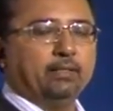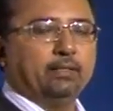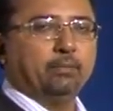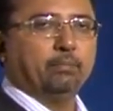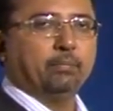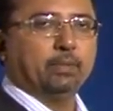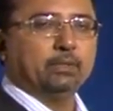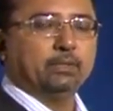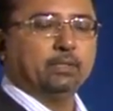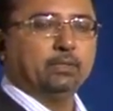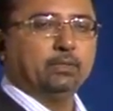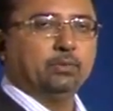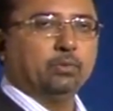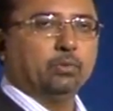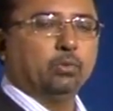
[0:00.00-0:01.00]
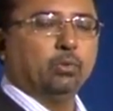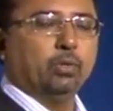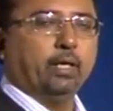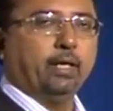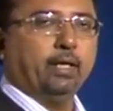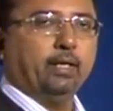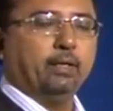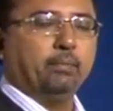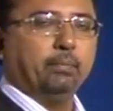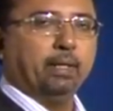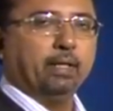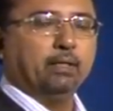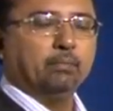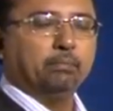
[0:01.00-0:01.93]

the person to go ahead and make a